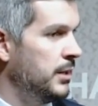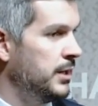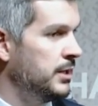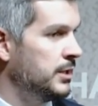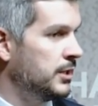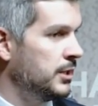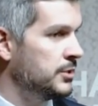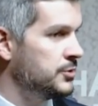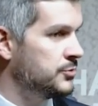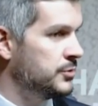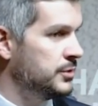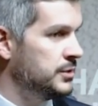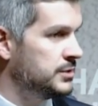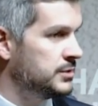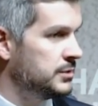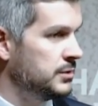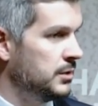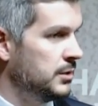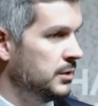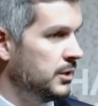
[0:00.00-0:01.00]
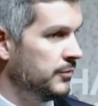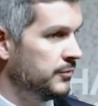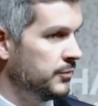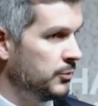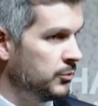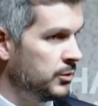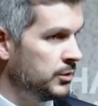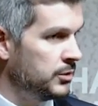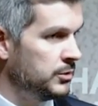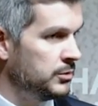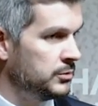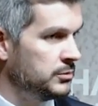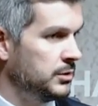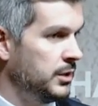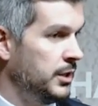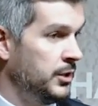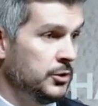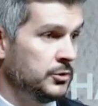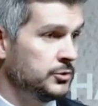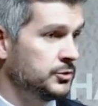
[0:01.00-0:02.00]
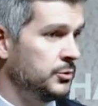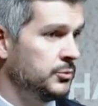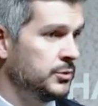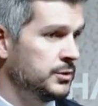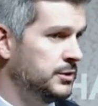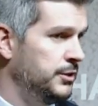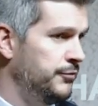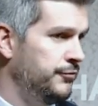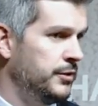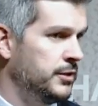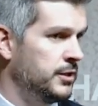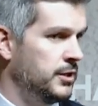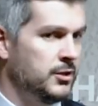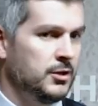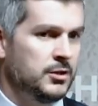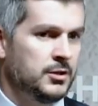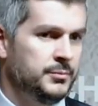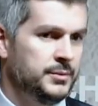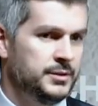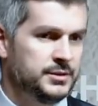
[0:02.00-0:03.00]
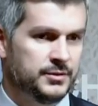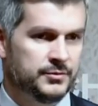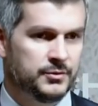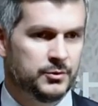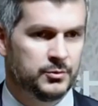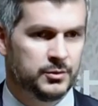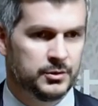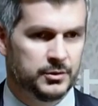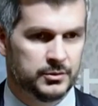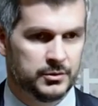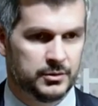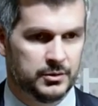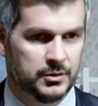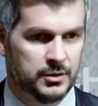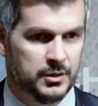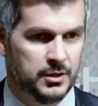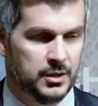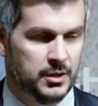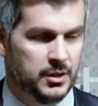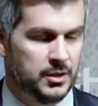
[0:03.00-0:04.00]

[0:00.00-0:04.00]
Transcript: main countries of the world, and also with different economies of the world.